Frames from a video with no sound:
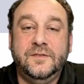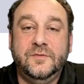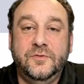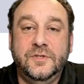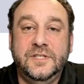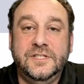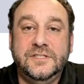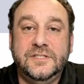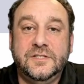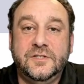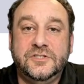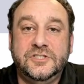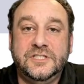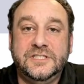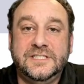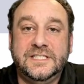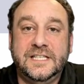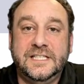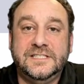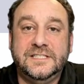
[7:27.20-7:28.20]
Research
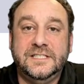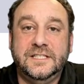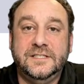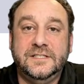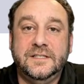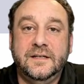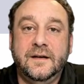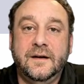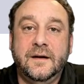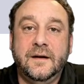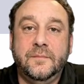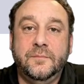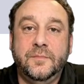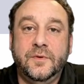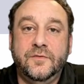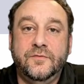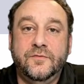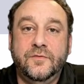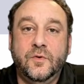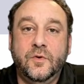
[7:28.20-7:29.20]
Assistant
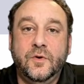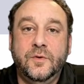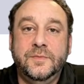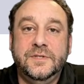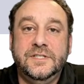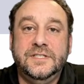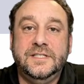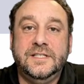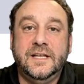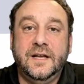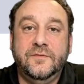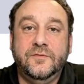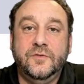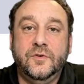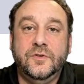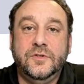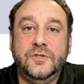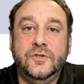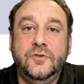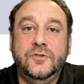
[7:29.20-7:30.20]
performs
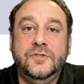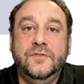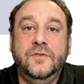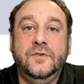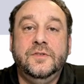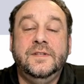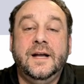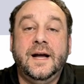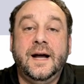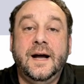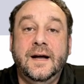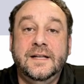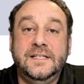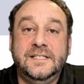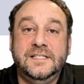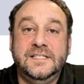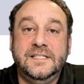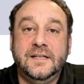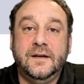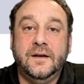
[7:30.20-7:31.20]
several useful
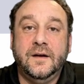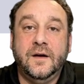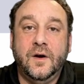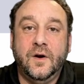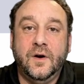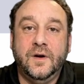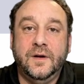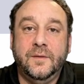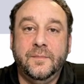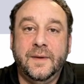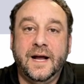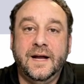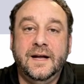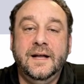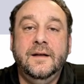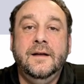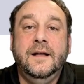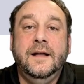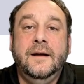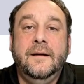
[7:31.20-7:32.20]
tasks
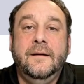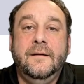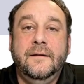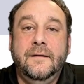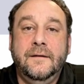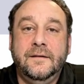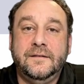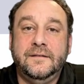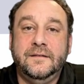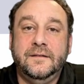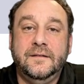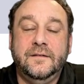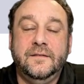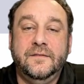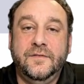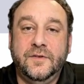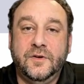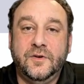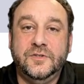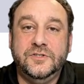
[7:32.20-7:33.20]
automatically.
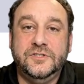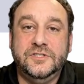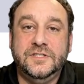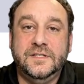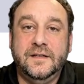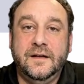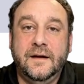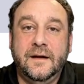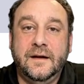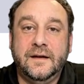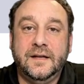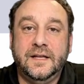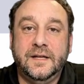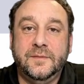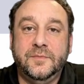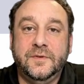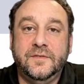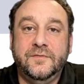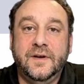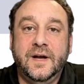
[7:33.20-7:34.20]
First, it
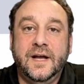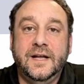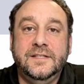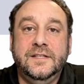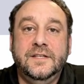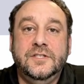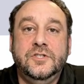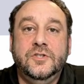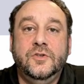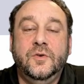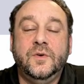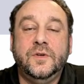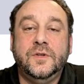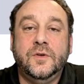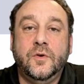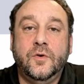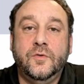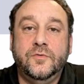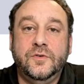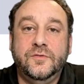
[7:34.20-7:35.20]
provides a short
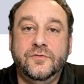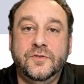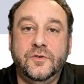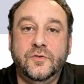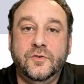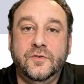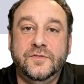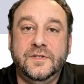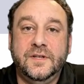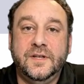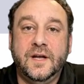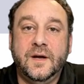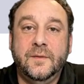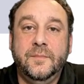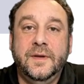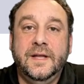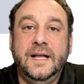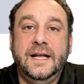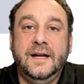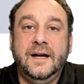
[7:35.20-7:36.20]
overview of the
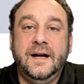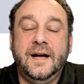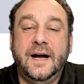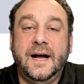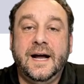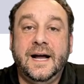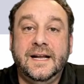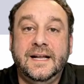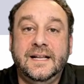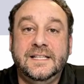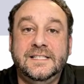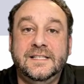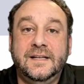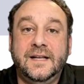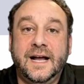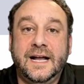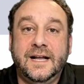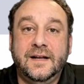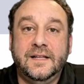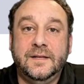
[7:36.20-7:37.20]
company and its
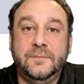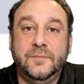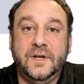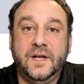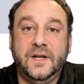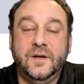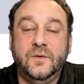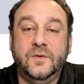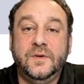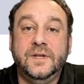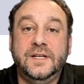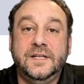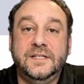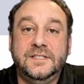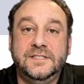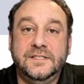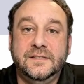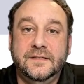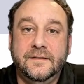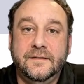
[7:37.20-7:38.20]
likely
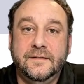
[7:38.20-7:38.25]
priorities.